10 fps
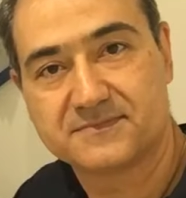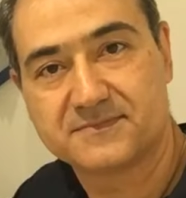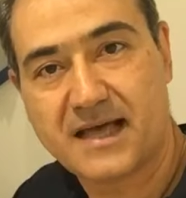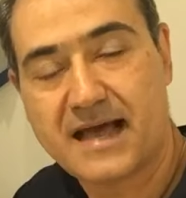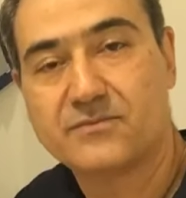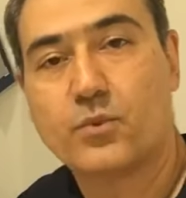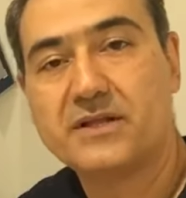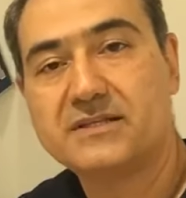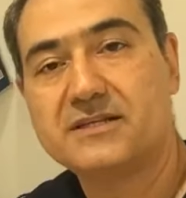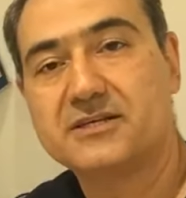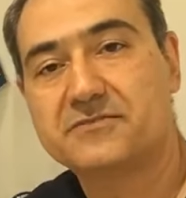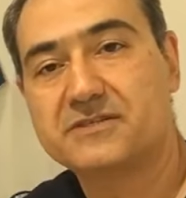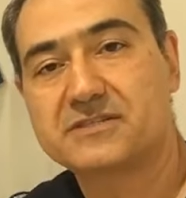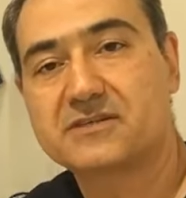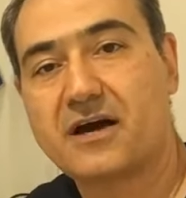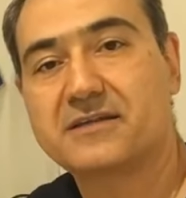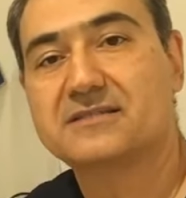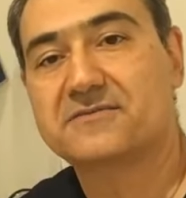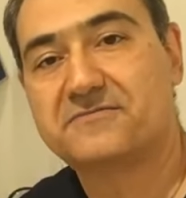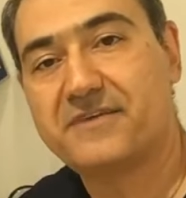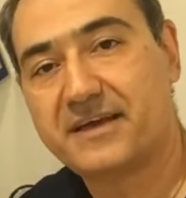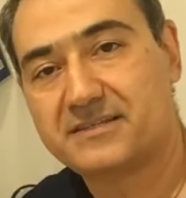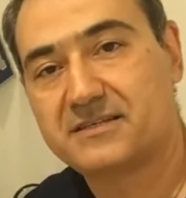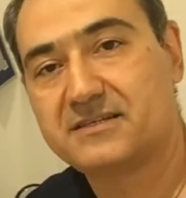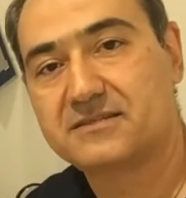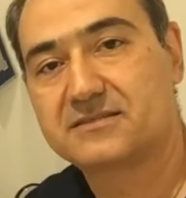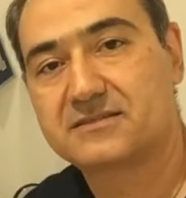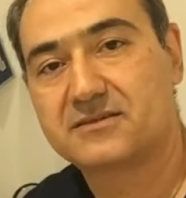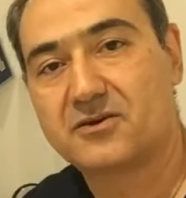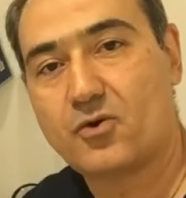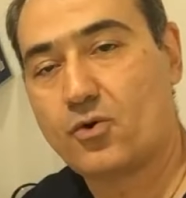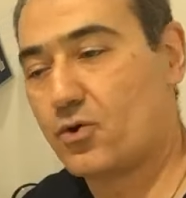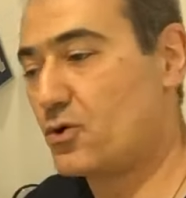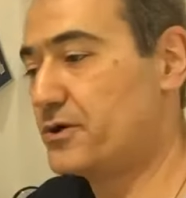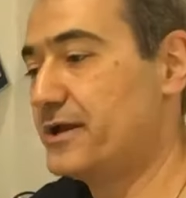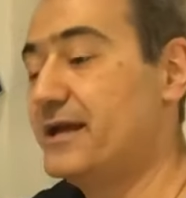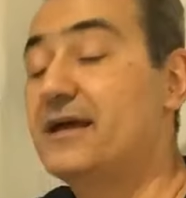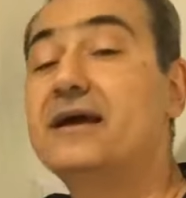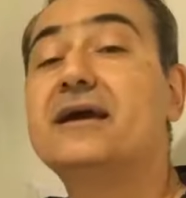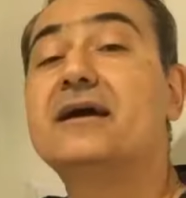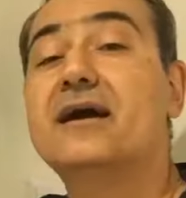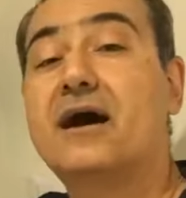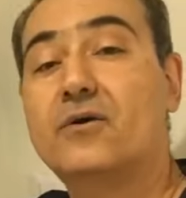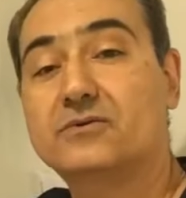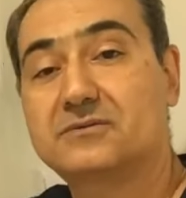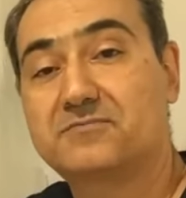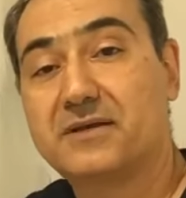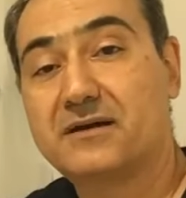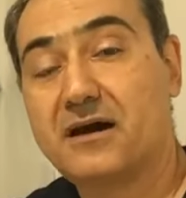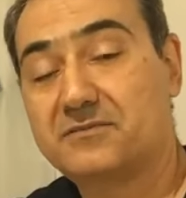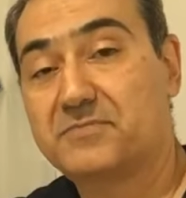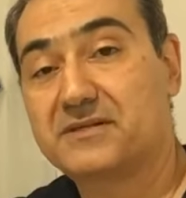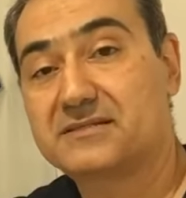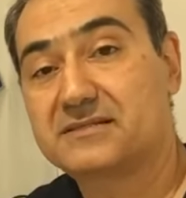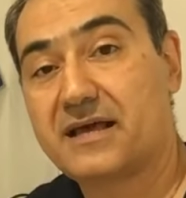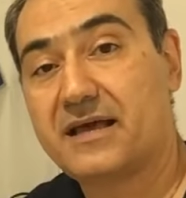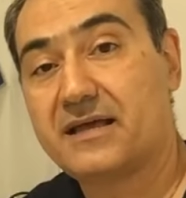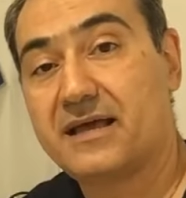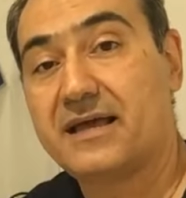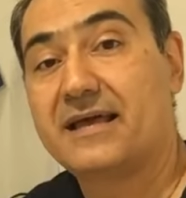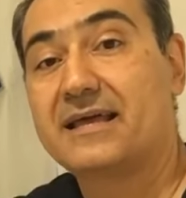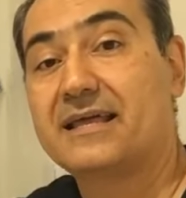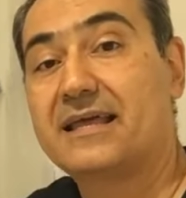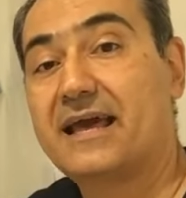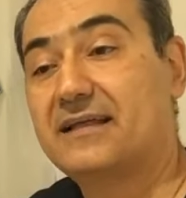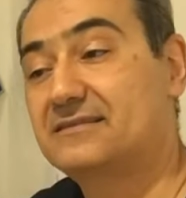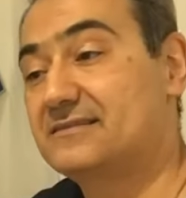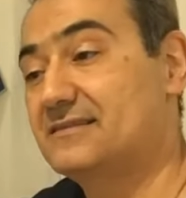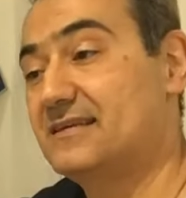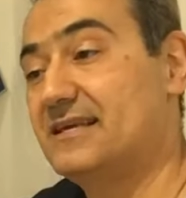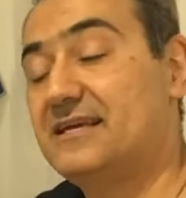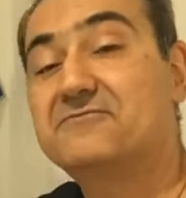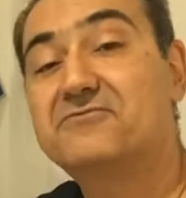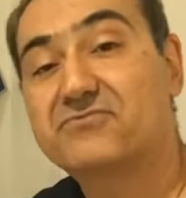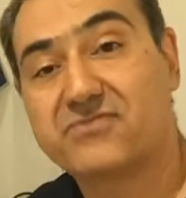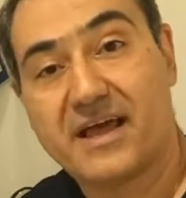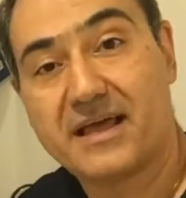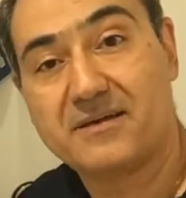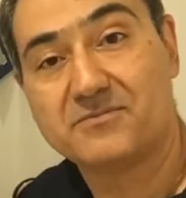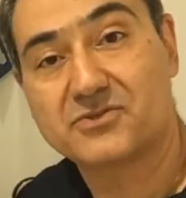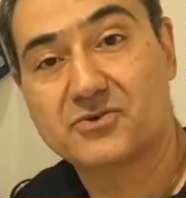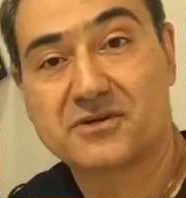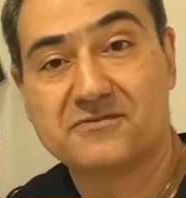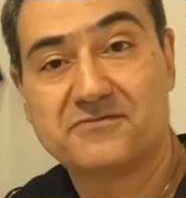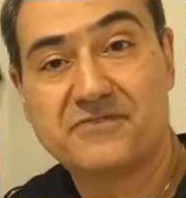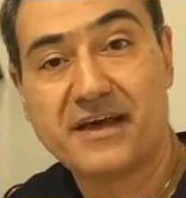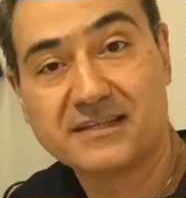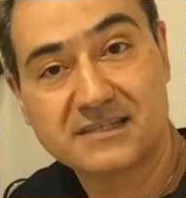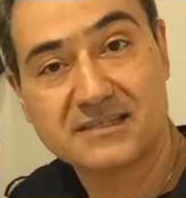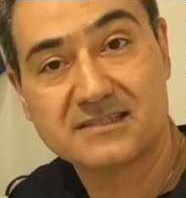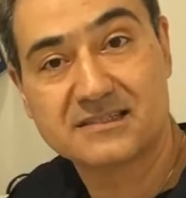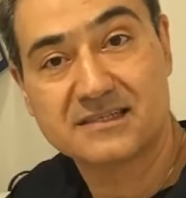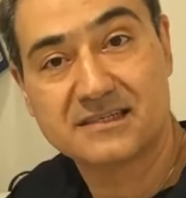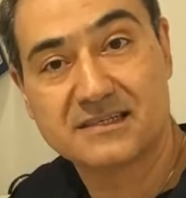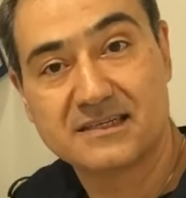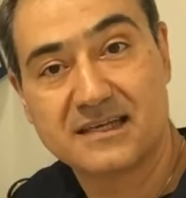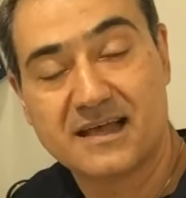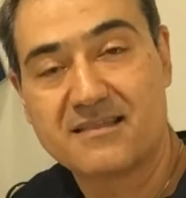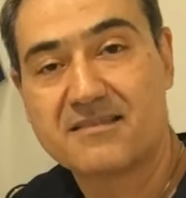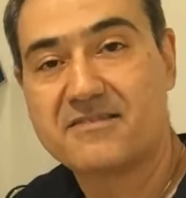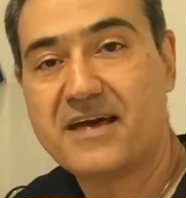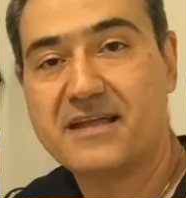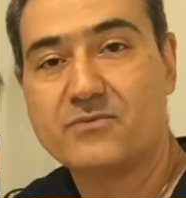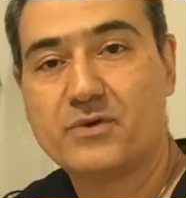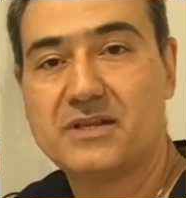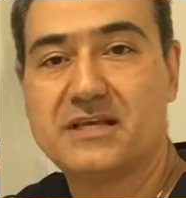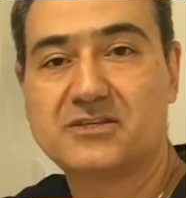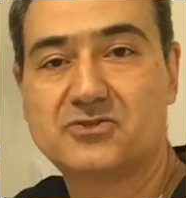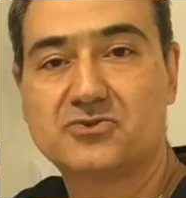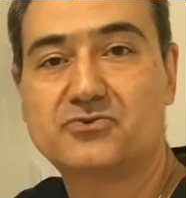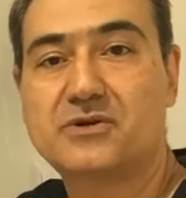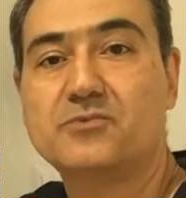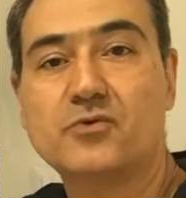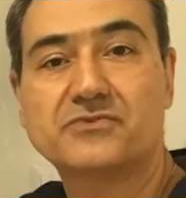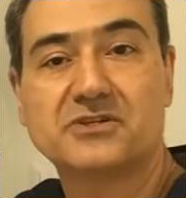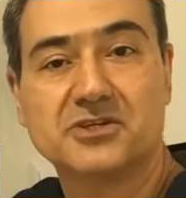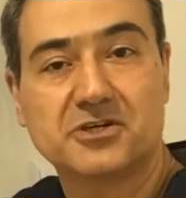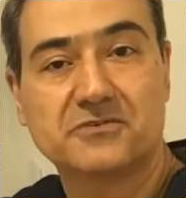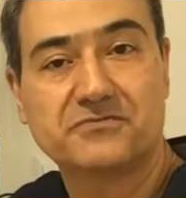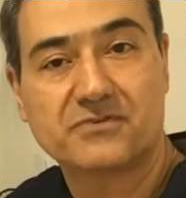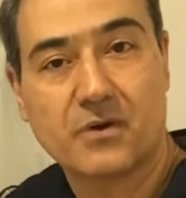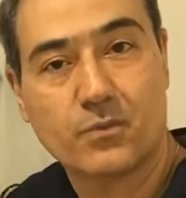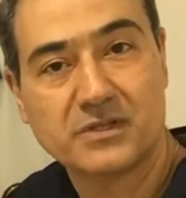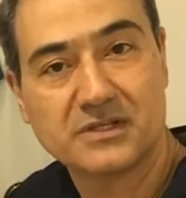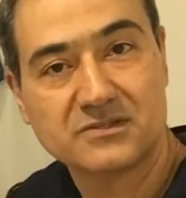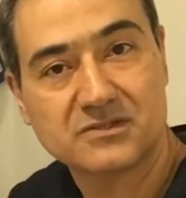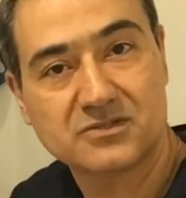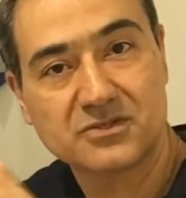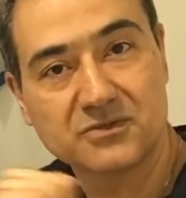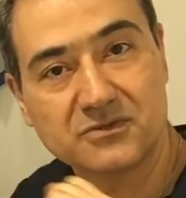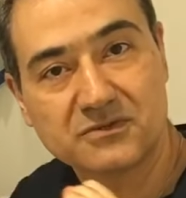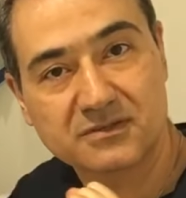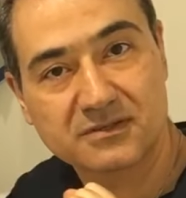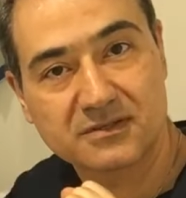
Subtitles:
And when the nerve inside is affected, or I'd better say get inflamed or infected, then we need to remove the nerve from within the tooth